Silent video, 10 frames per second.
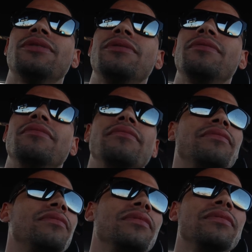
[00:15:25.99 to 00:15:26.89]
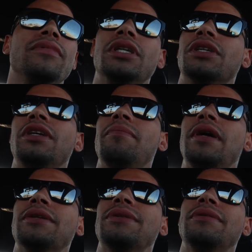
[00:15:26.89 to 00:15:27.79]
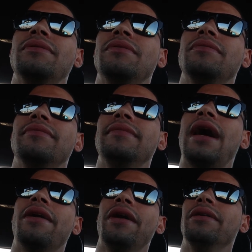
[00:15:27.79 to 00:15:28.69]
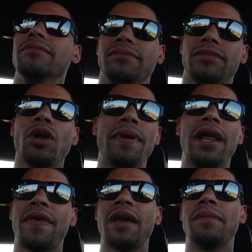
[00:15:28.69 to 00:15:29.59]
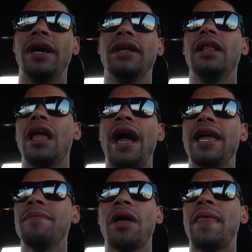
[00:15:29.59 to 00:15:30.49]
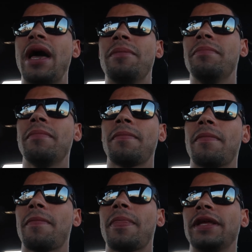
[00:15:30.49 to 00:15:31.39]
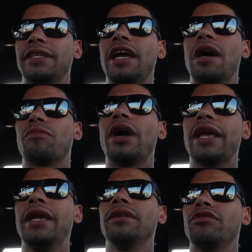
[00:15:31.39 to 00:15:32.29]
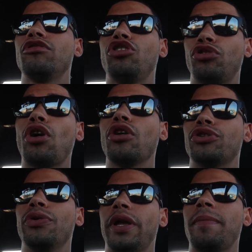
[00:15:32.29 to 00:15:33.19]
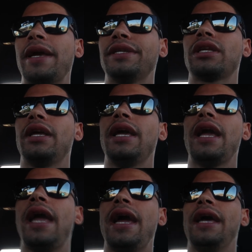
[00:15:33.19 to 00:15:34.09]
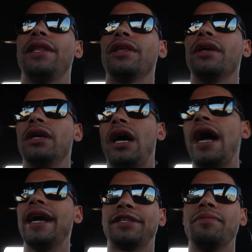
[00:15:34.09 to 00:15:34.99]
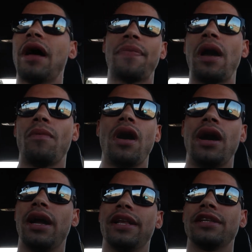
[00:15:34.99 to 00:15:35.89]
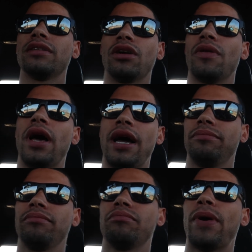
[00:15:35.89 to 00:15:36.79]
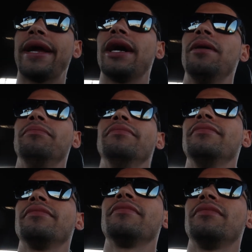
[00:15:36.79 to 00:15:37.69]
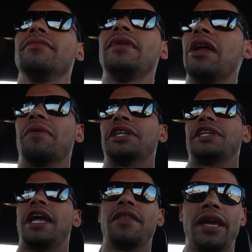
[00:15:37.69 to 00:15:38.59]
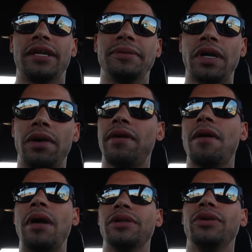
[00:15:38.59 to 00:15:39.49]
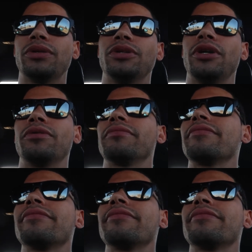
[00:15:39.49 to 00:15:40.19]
Or something else. I don't know. Could be anything, but I emailed them saying I'm ready to start tuning, basically. And I asked them about that whine or that breakup. They didn't really say anything, so I'm not too concerned.